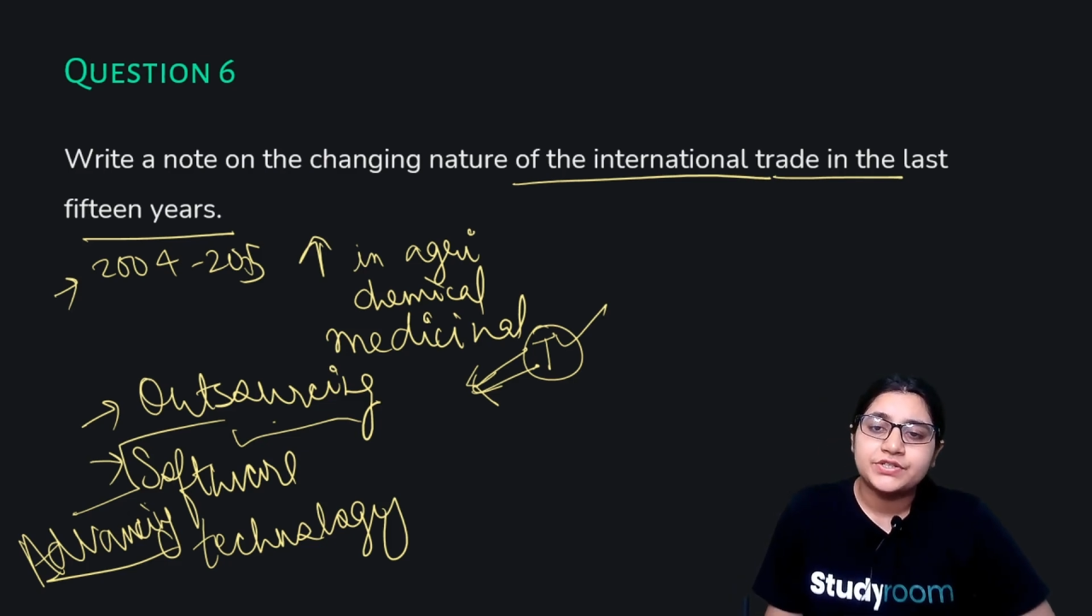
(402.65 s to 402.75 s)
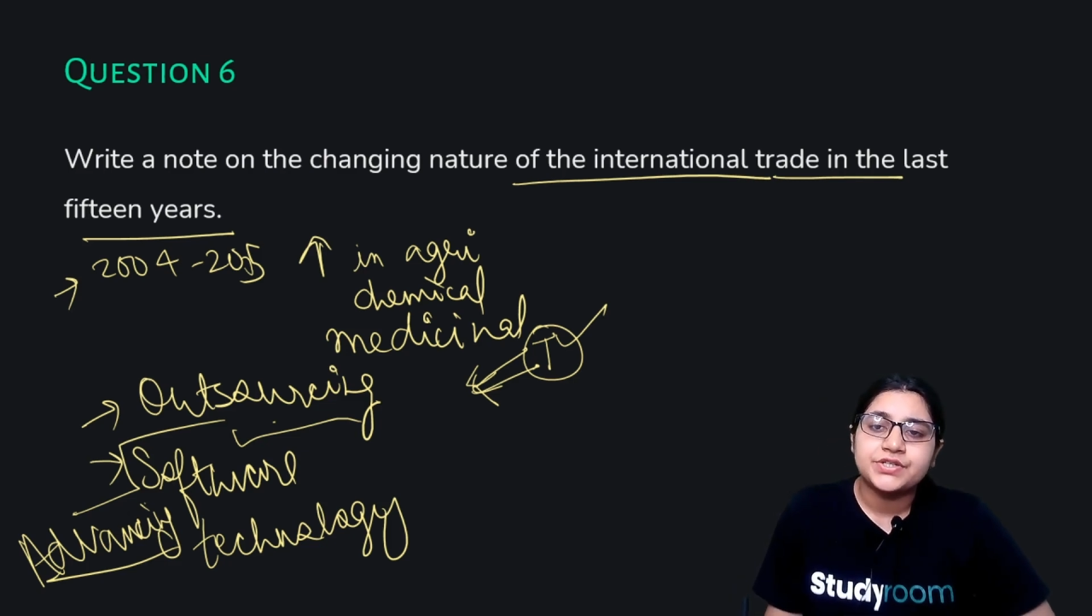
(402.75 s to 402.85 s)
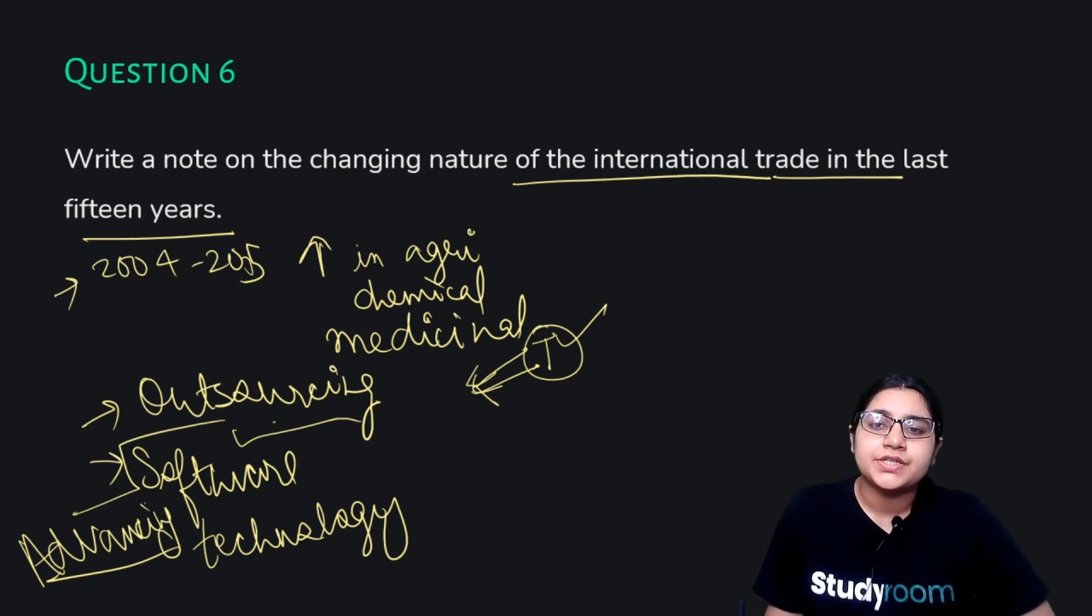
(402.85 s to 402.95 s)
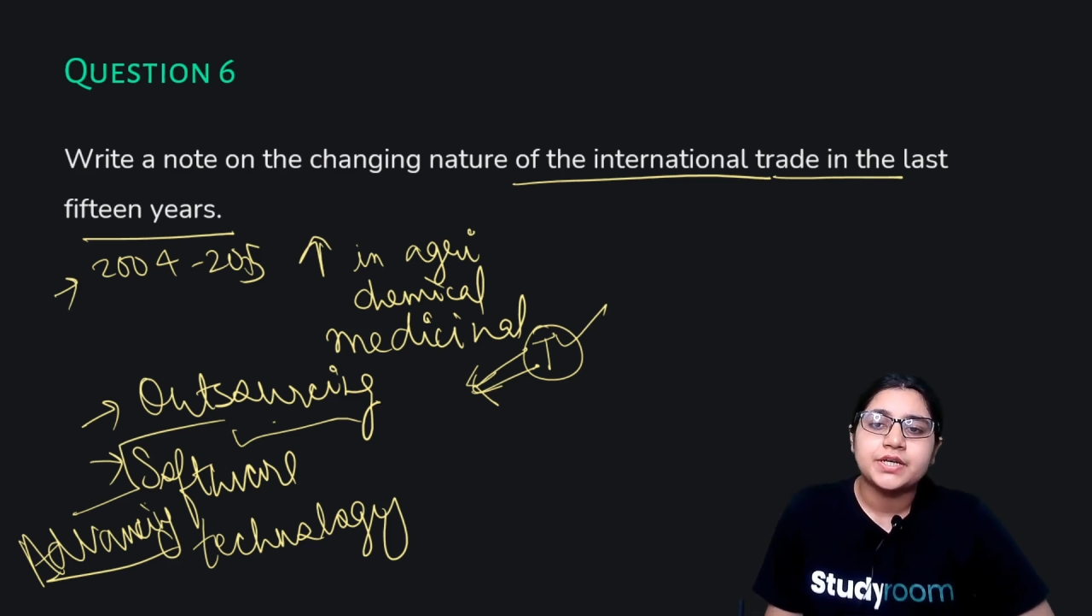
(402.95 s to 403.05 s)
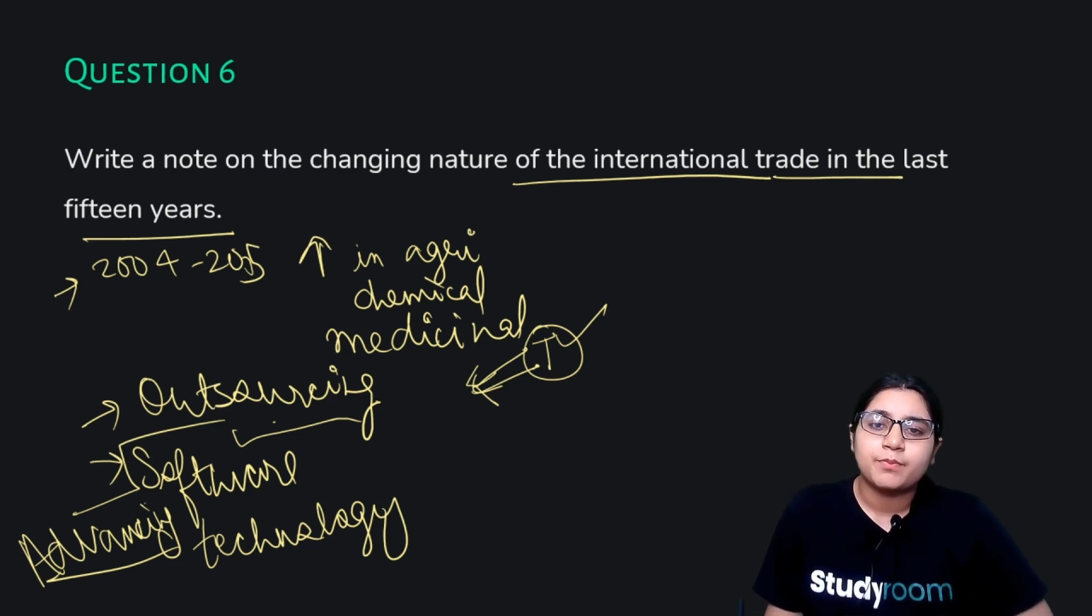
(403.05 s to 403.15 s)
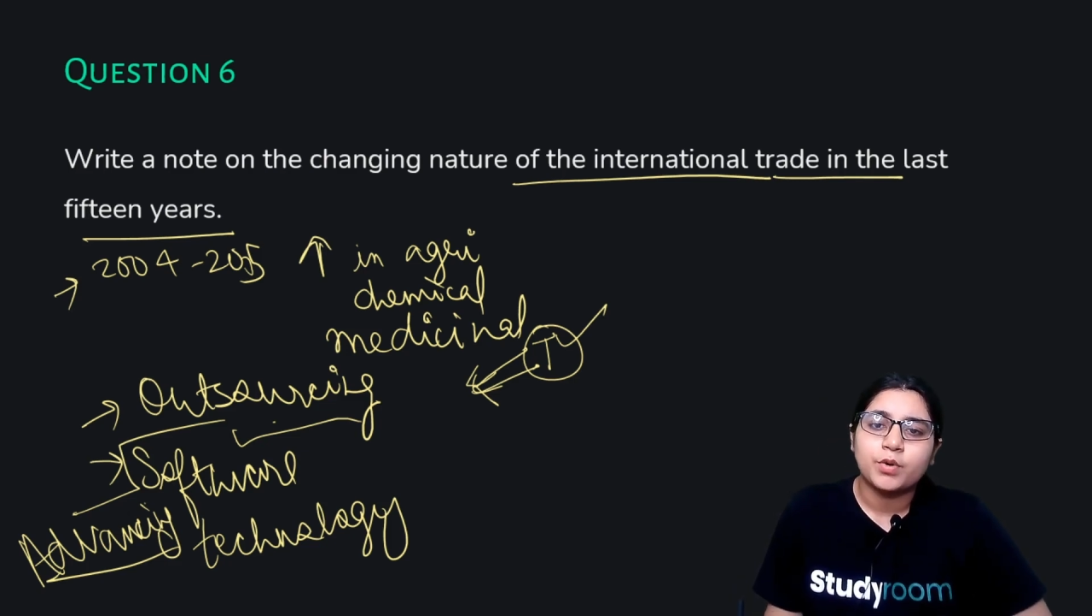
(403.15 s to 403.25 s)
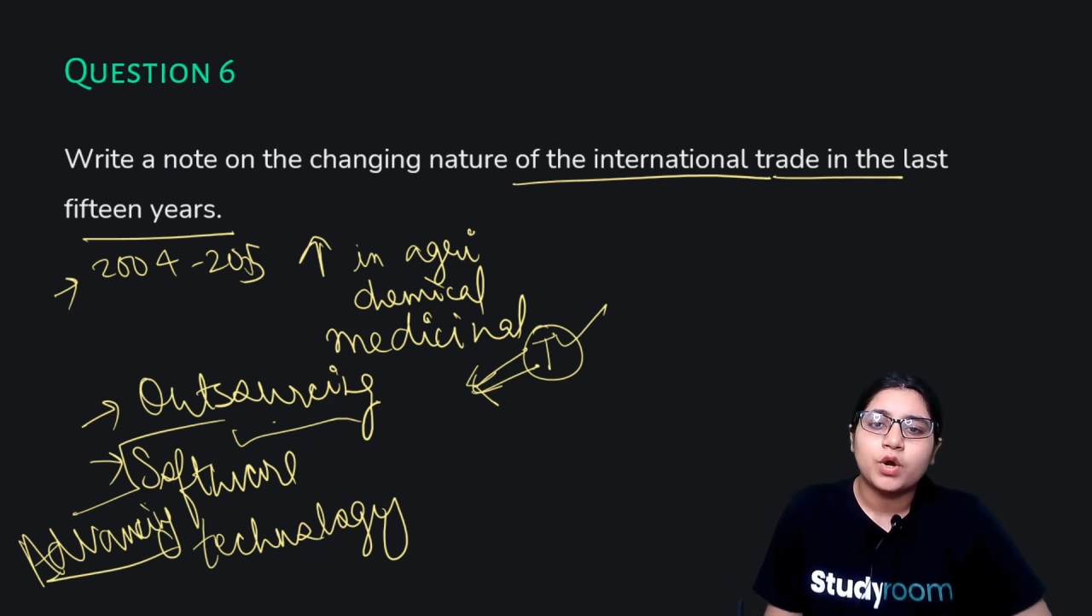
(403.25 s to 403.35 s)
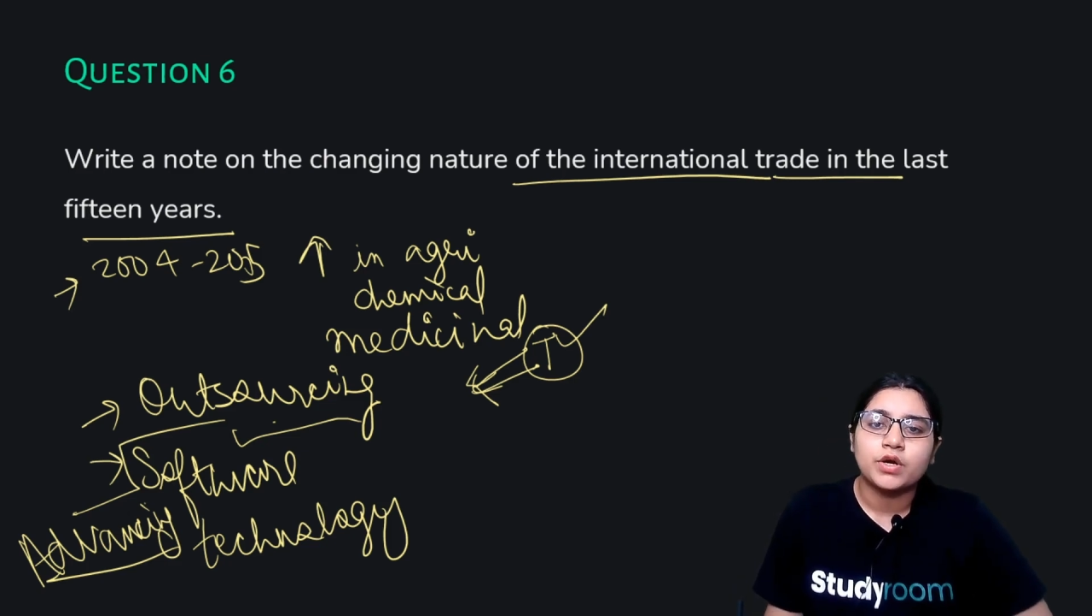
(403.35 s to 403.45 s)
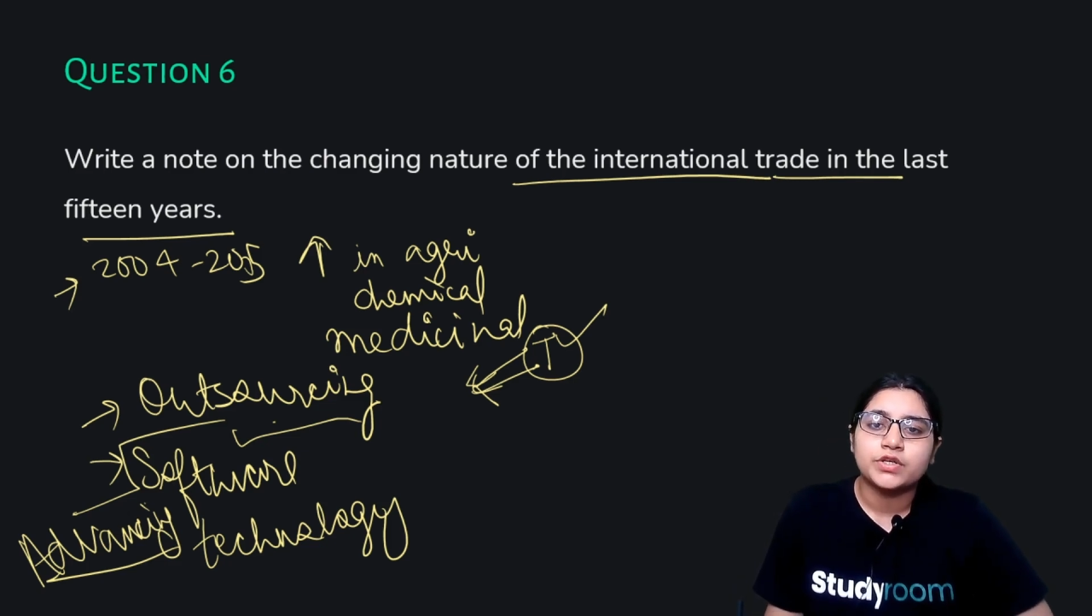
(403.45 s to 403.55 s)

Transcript: in abroad.